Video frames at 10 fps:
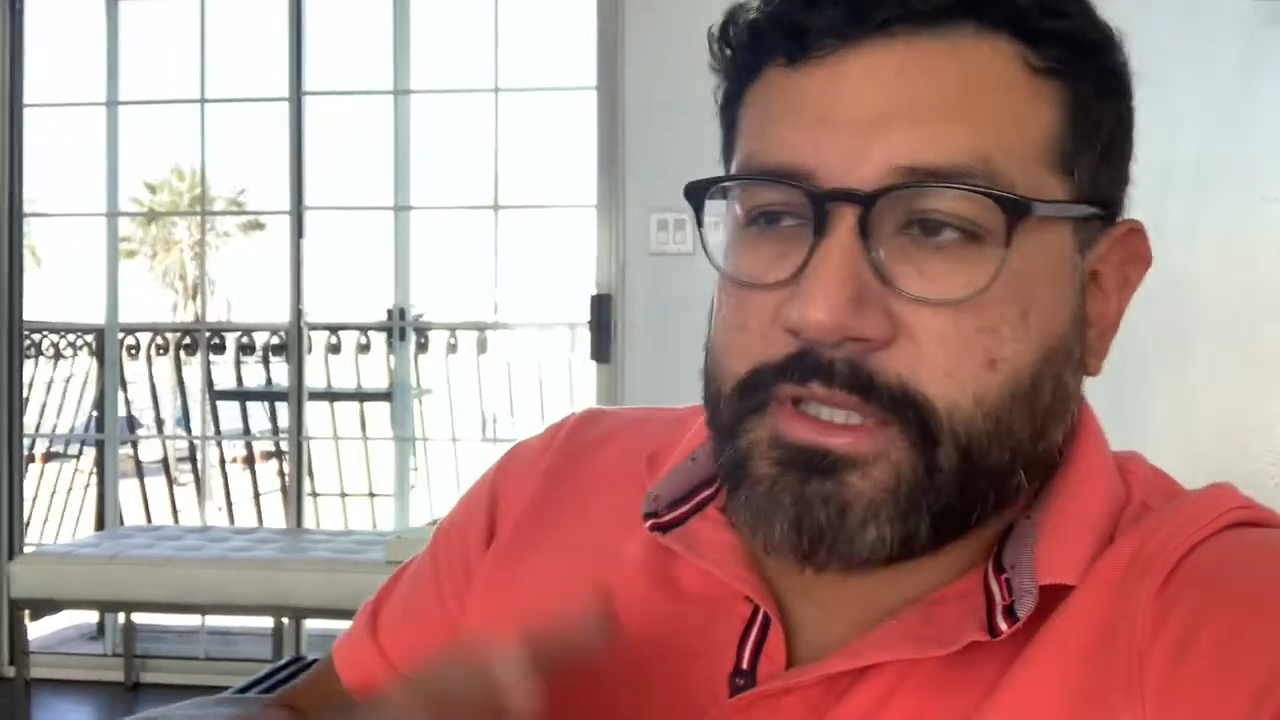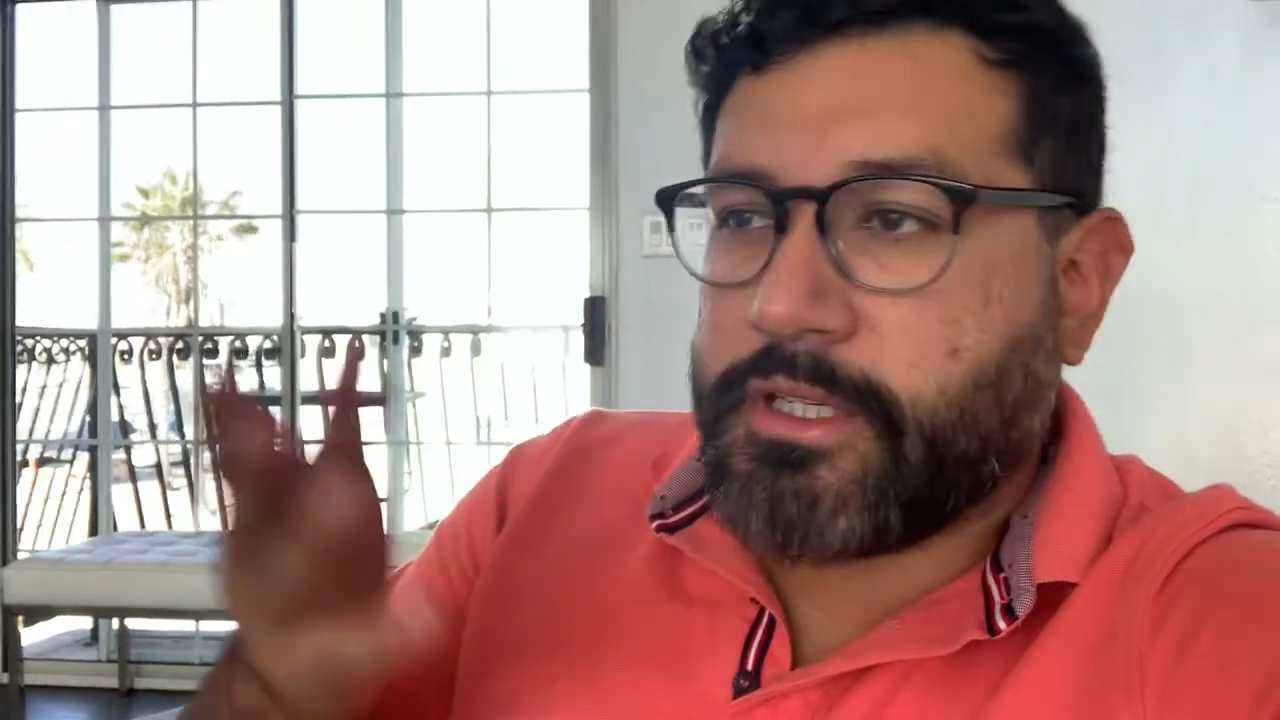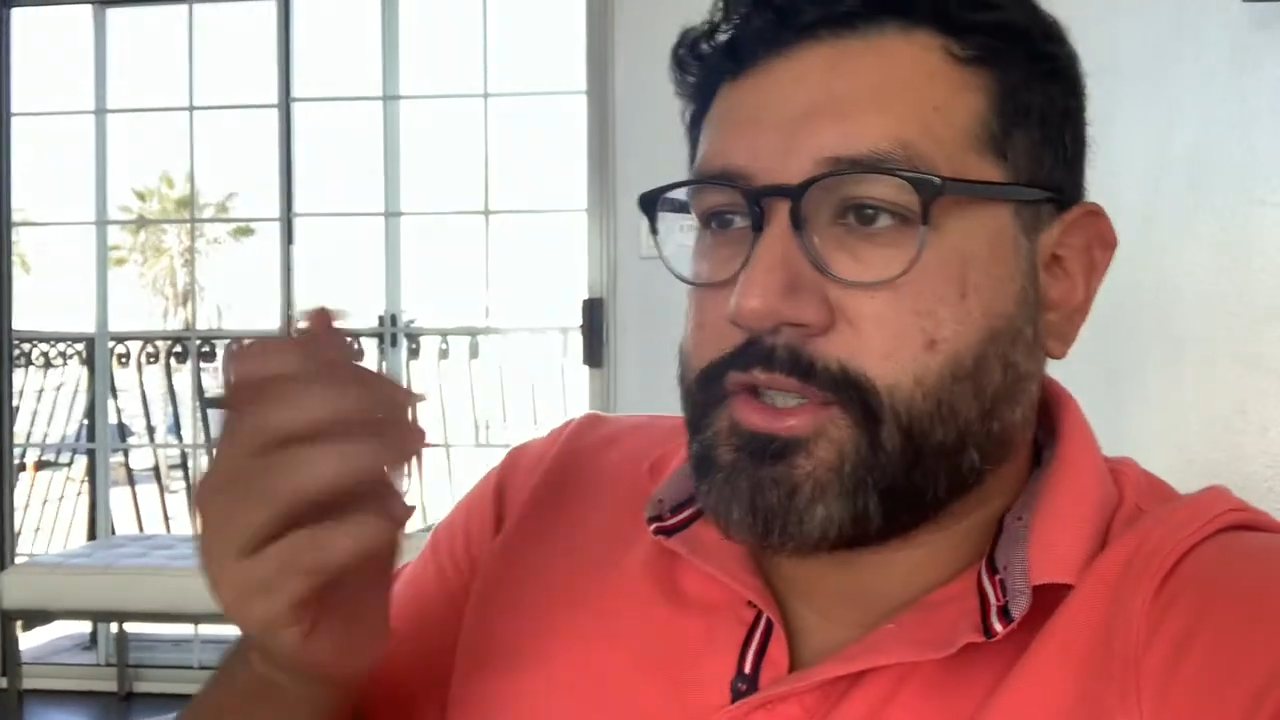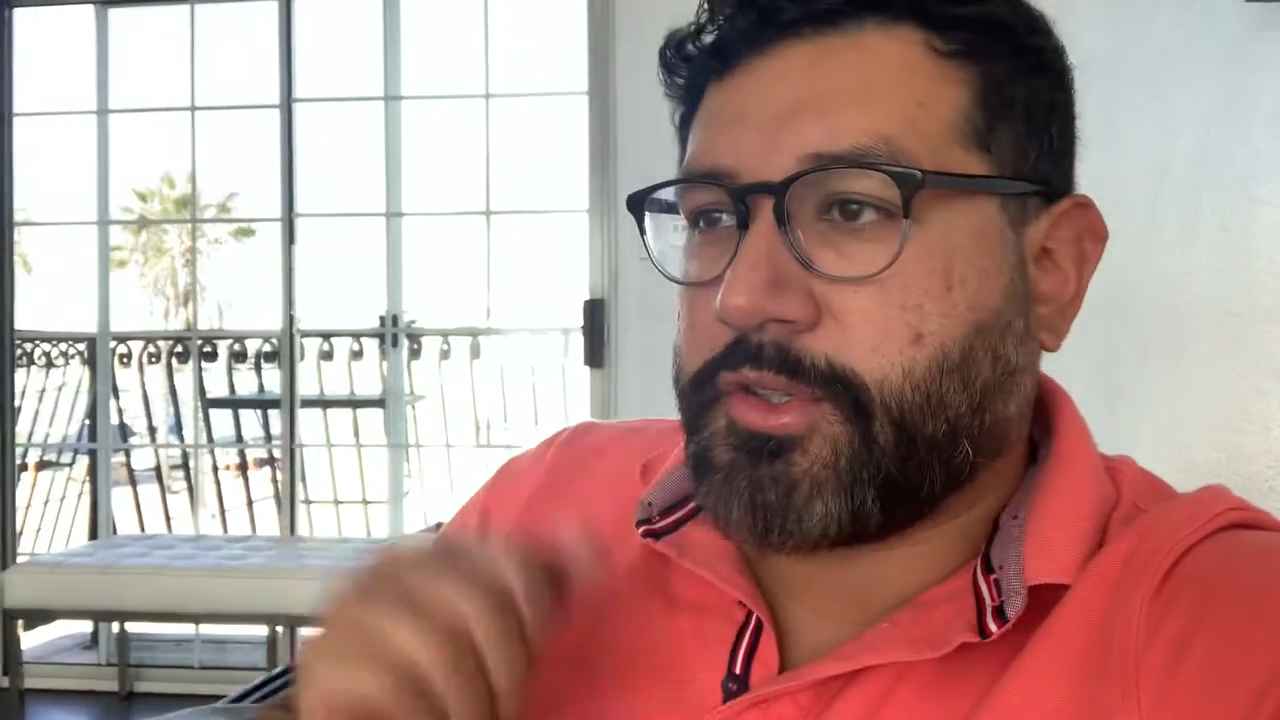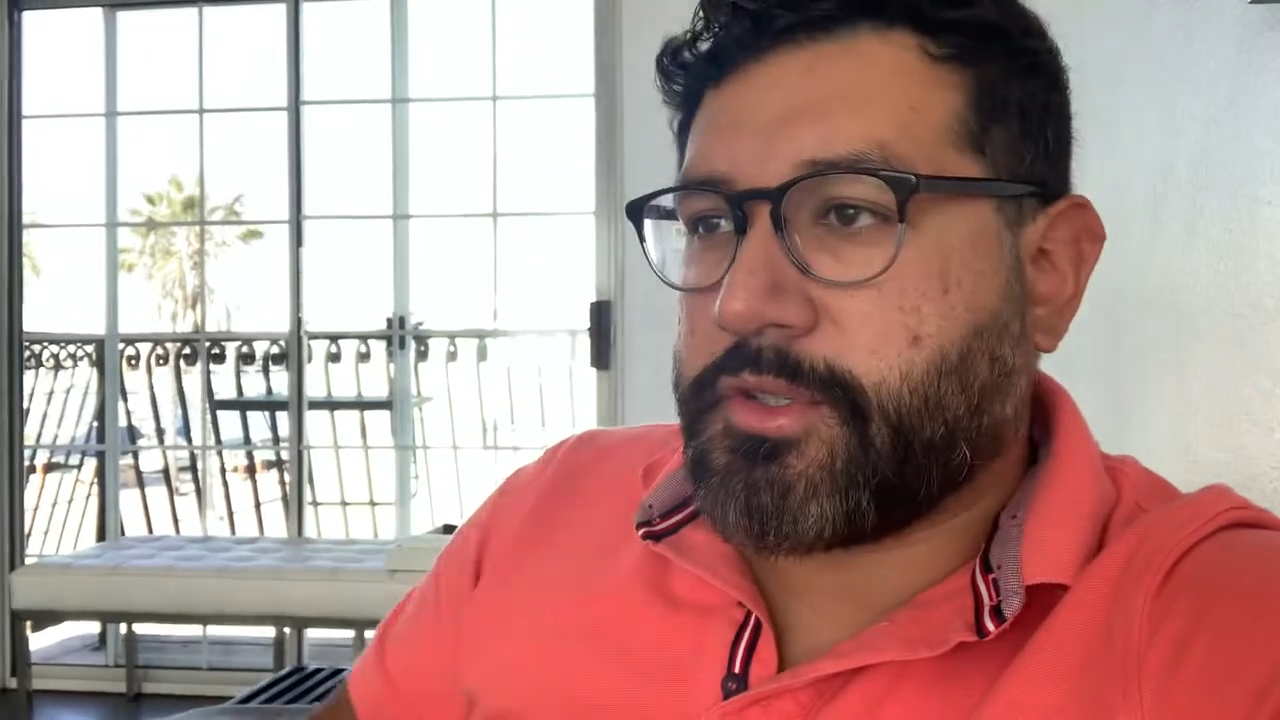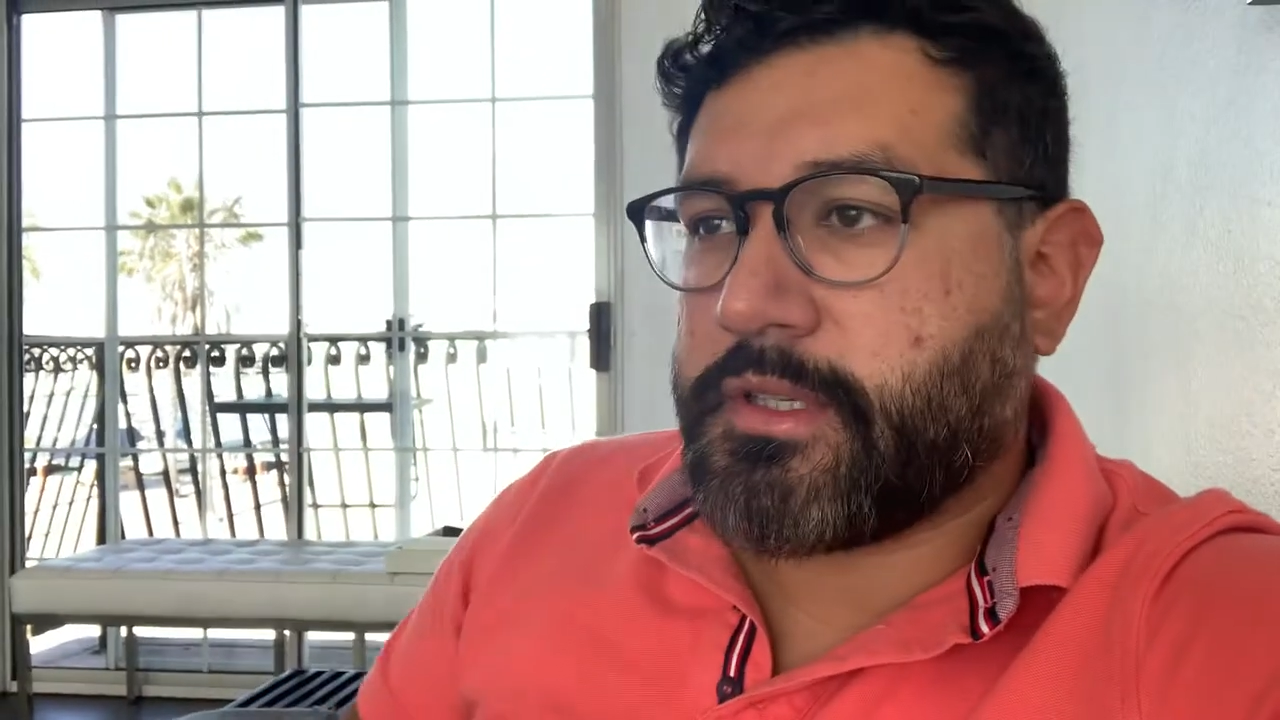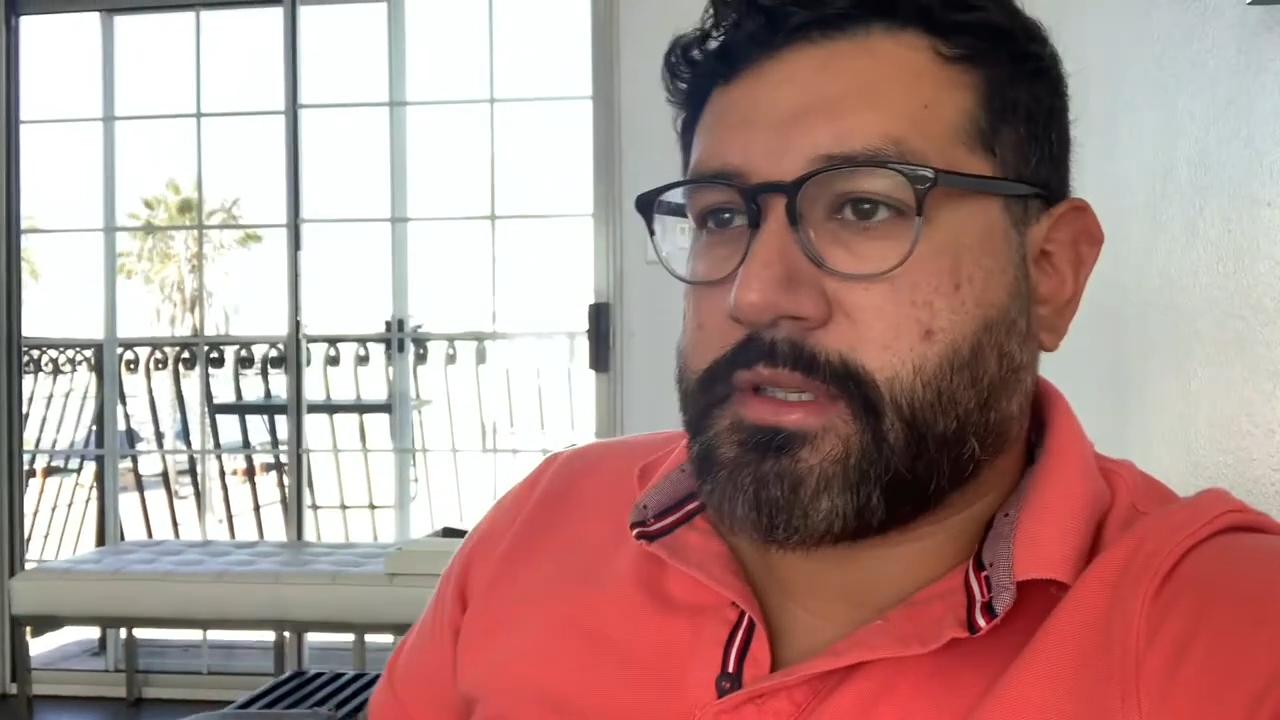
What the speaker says: He introduces